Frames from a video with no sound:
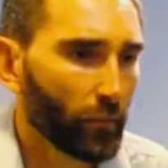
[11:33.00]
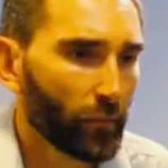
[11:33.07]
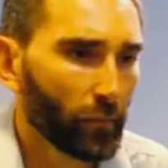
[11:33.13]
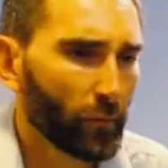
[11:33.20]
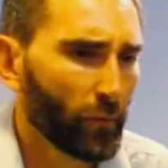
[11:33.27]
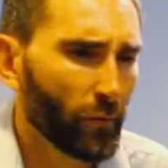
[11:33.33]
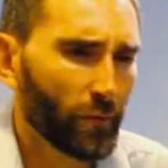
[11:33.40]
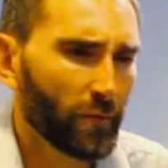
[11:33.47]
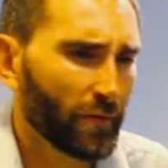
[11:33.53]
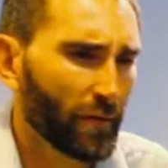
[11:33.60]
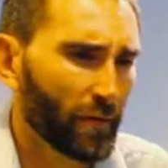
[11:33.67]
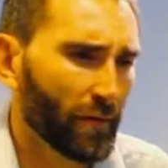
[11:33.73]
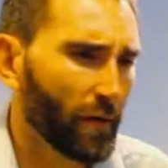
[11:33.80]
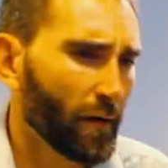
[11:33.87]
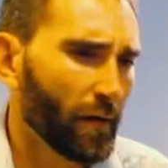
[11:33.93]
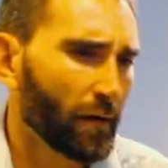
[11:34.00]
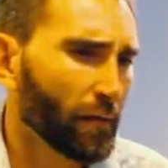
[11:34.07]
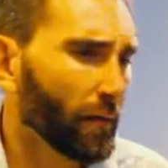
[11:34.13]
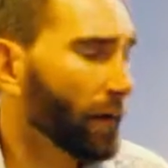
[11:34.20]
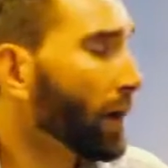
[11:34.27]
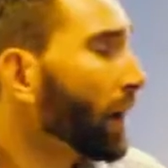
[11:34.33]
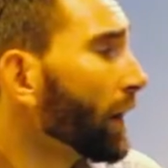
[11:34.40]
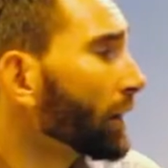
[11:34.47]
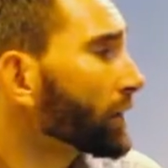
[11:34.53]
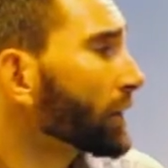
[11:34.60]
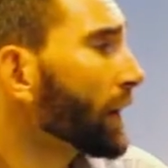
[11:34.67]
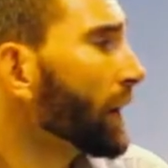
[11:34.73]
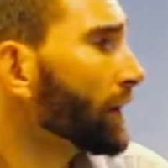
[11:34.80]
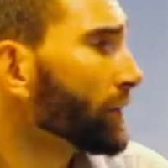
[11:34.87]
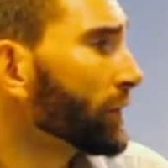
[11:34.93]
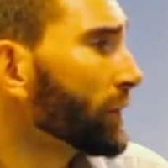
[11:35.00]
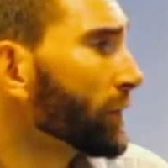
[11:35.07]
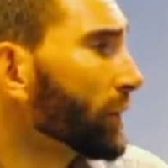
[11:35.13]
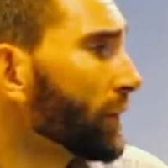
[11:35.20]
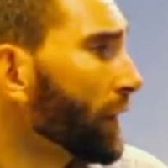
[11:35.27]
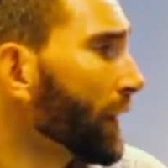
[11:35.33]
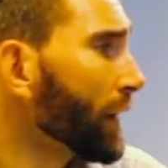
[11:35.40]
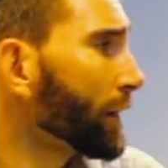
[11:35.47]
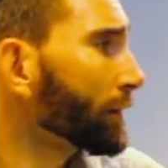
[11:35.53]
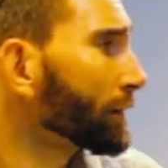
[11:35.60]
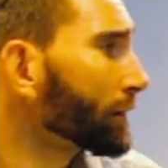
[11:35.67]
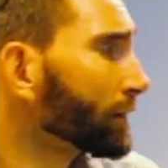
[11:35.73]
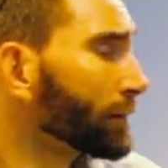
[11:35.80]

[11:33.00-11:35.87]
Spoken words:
some dude's sitting there. He's like, "Oh, you guys are doing great."